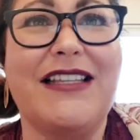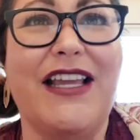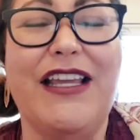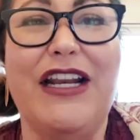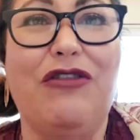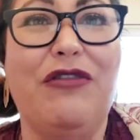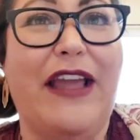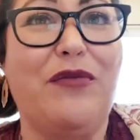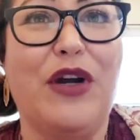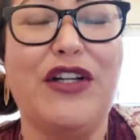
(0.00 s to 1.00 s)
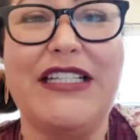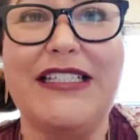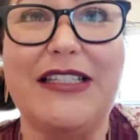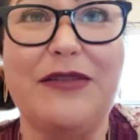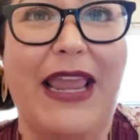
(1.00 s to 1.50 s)
you know, like
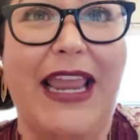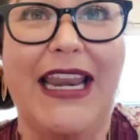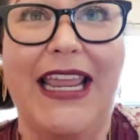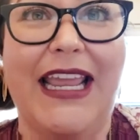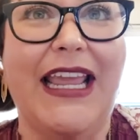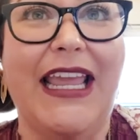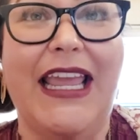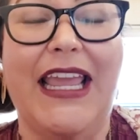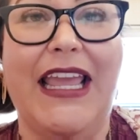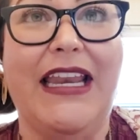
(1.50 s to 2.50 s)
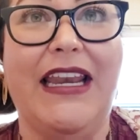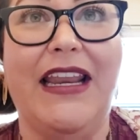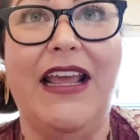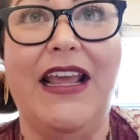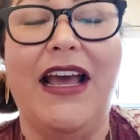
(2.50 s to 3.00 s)
participating in
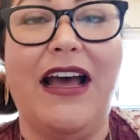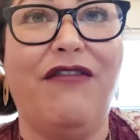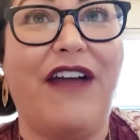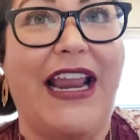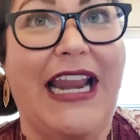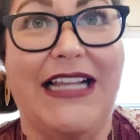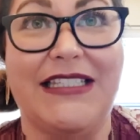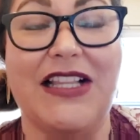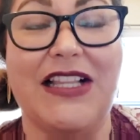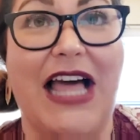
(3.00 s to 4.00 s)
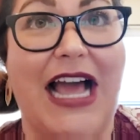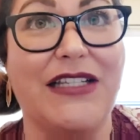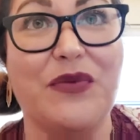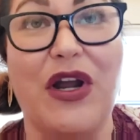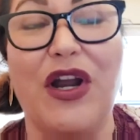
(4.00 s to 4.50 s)
a finance class
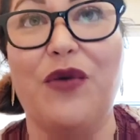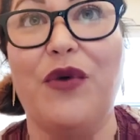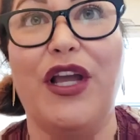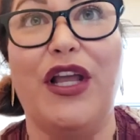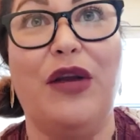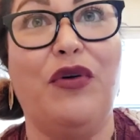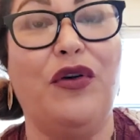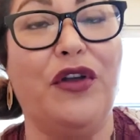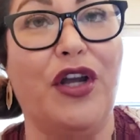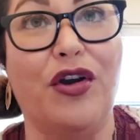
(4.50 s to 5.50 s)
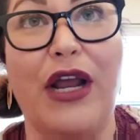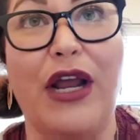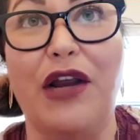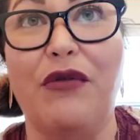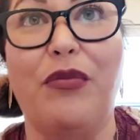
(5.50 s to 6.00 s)
where we're going to pull your
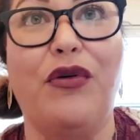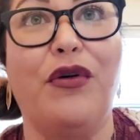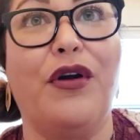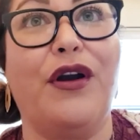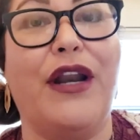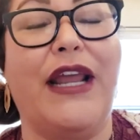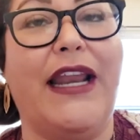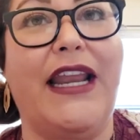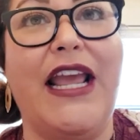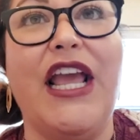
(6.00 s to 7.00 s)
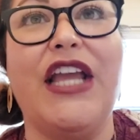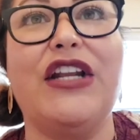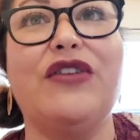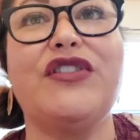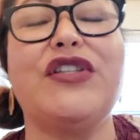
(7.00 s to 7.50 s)
credit report. And,
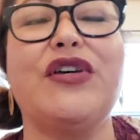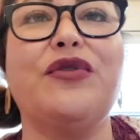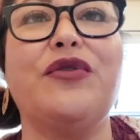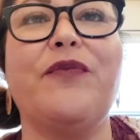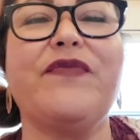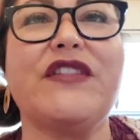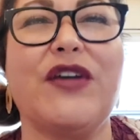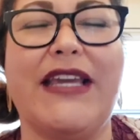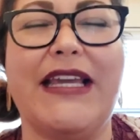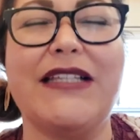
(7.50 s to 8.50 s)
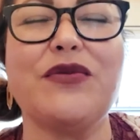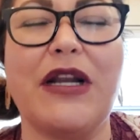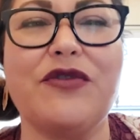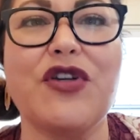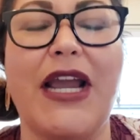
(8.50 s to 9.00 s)
you know, so I guess what
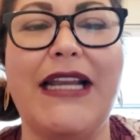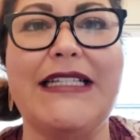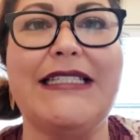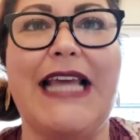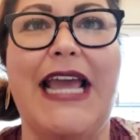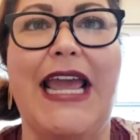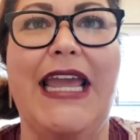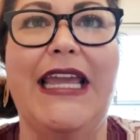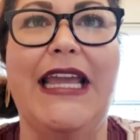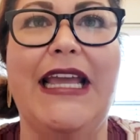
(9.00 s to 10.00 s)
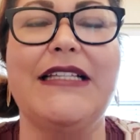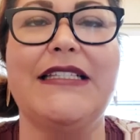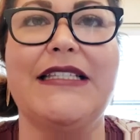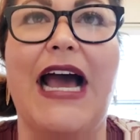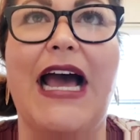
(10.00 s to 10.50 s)
I'm trying to say is
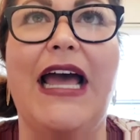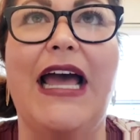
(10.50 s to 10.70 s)
that